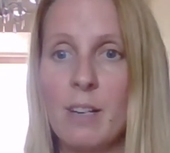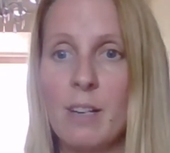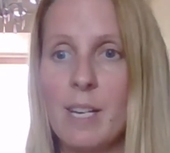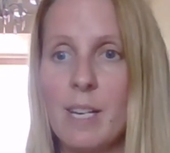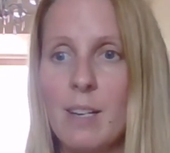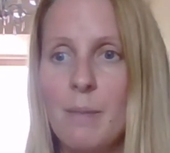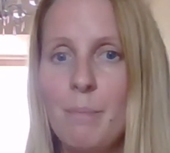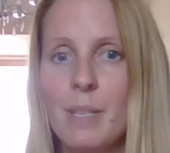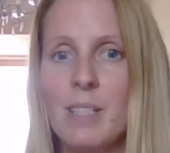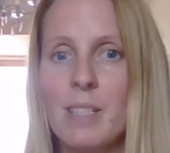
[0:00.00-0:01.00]

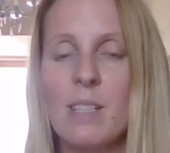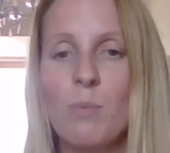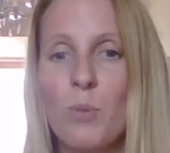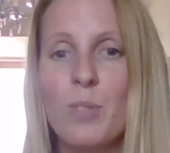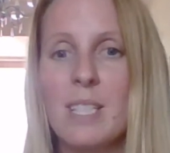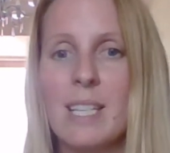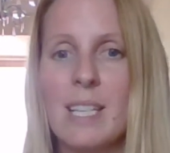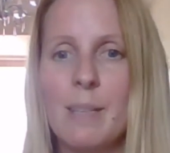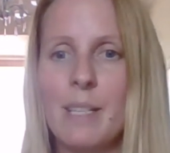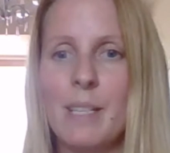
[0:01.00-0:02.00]
curriculum because the award scheme